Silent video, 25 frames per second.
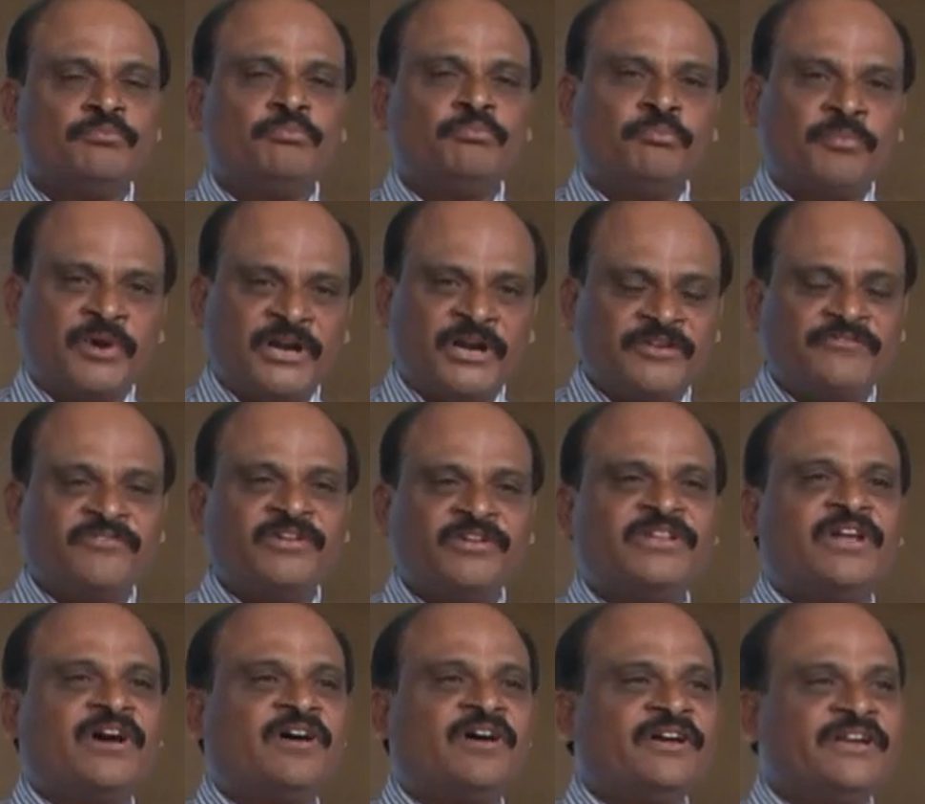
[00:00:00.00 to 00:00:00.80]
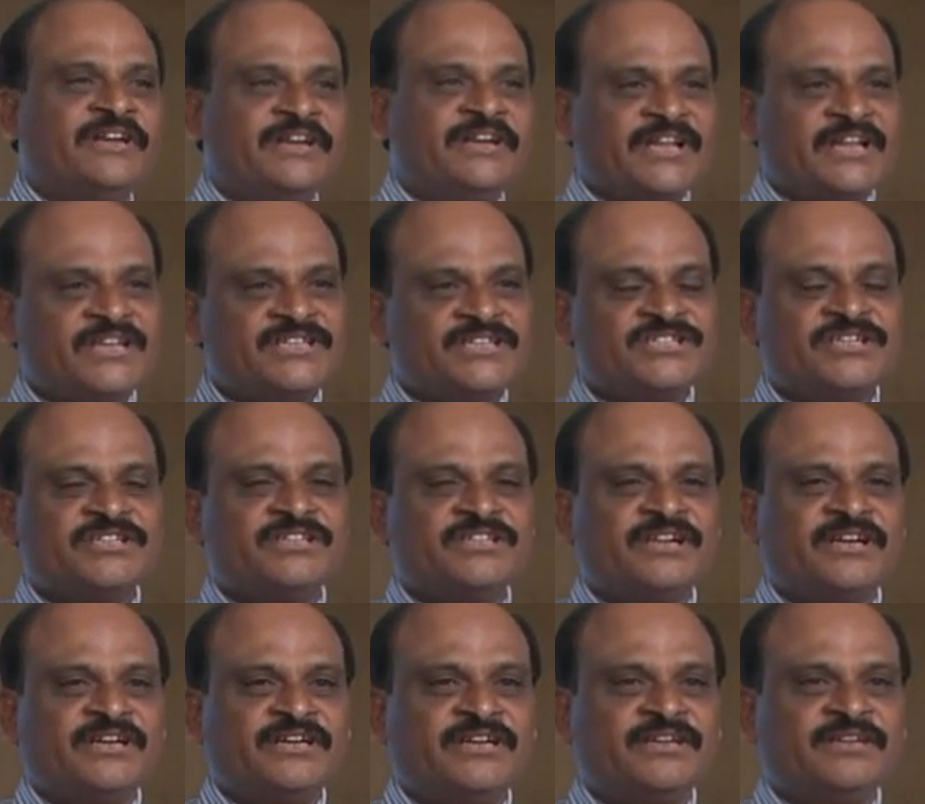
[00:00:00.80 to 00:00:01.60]
But with the intention
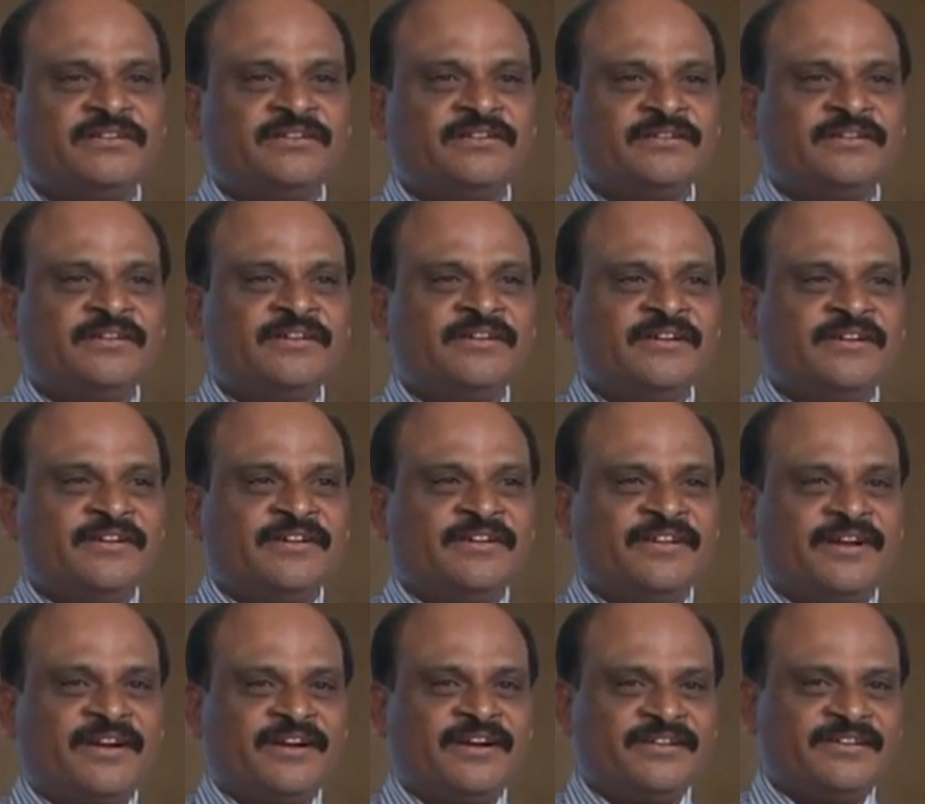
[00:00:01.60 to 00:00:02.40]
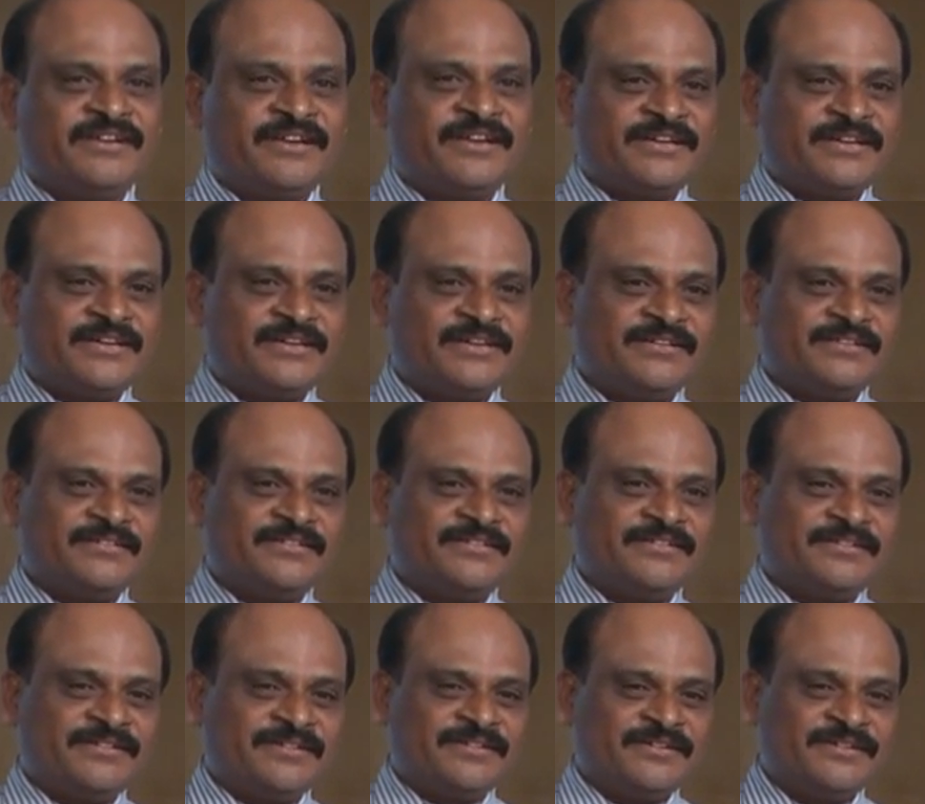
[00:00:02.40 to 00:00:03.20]
that, not that
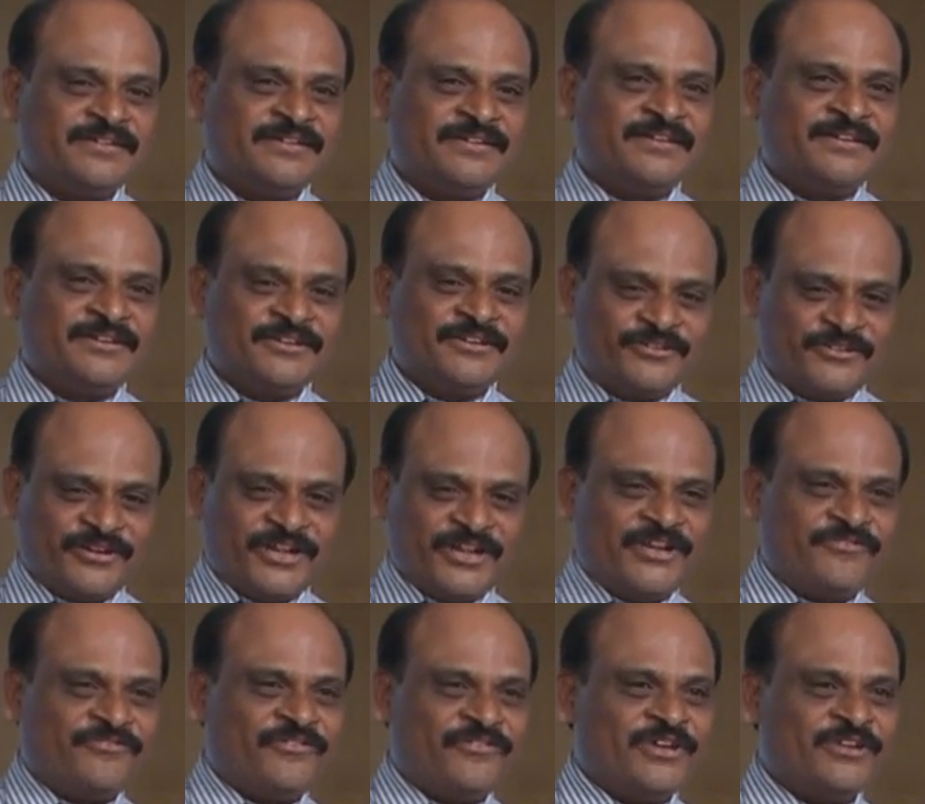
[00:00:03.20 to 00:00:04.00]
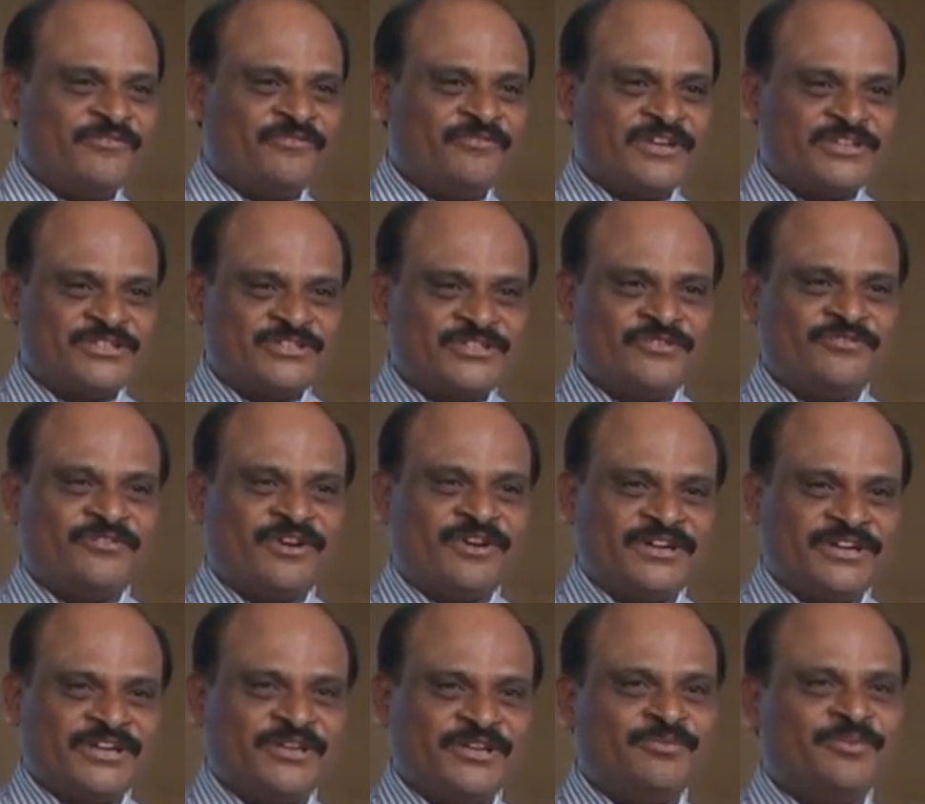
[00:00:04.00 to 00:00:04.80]
today if you invest you
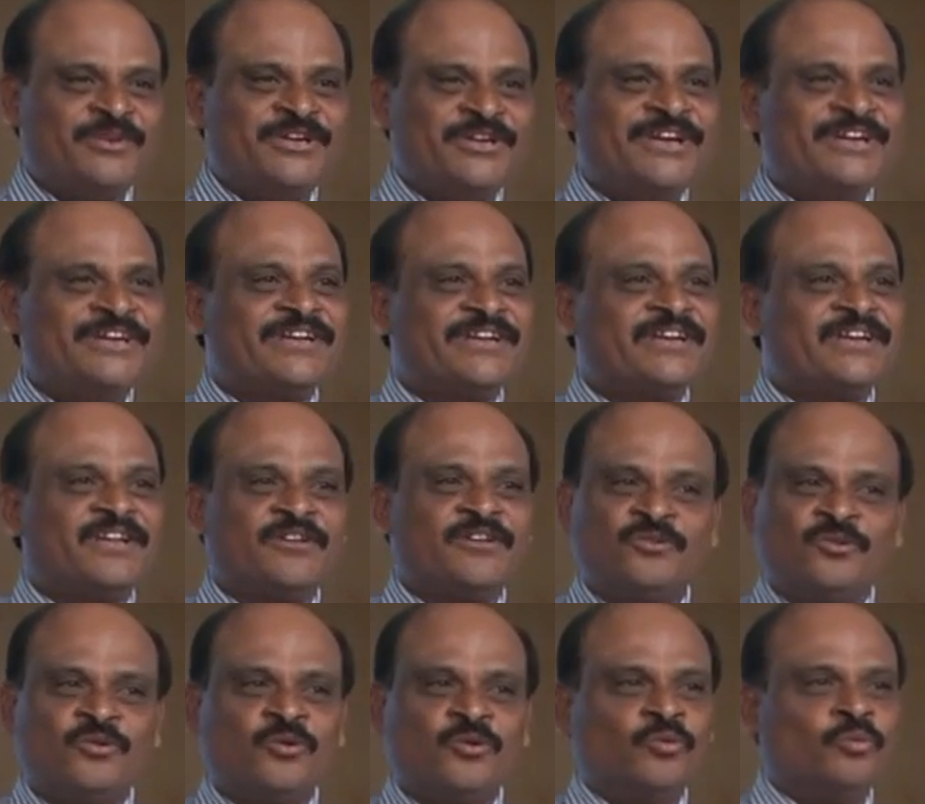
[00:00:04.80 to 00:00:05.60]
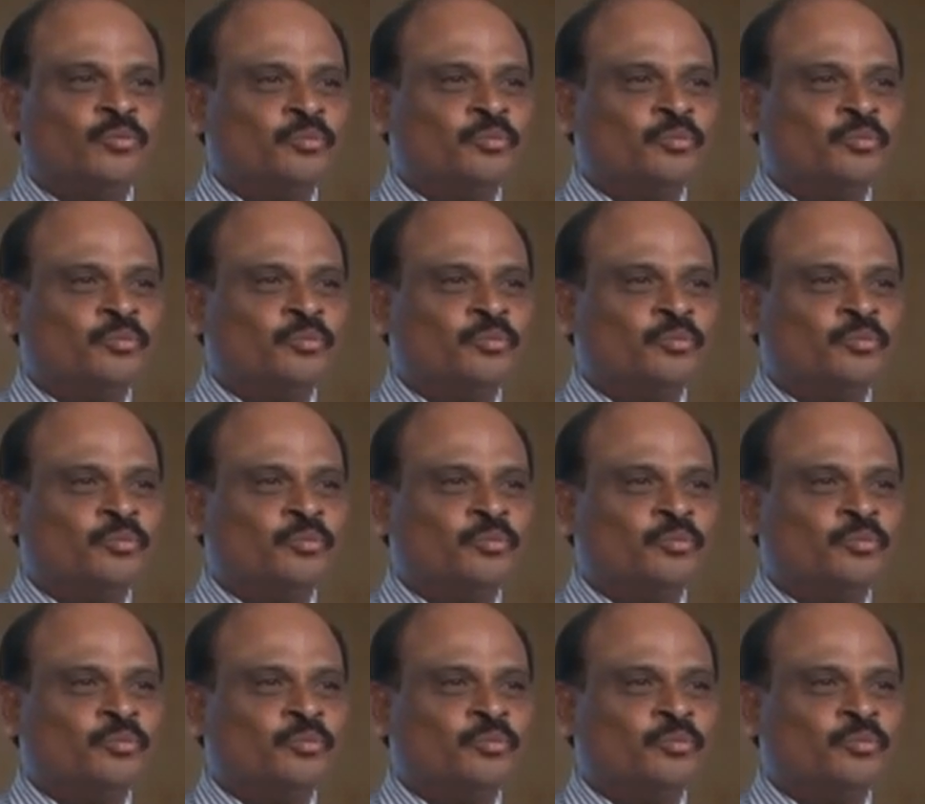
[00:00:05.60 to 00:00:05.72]
want immediate return, no.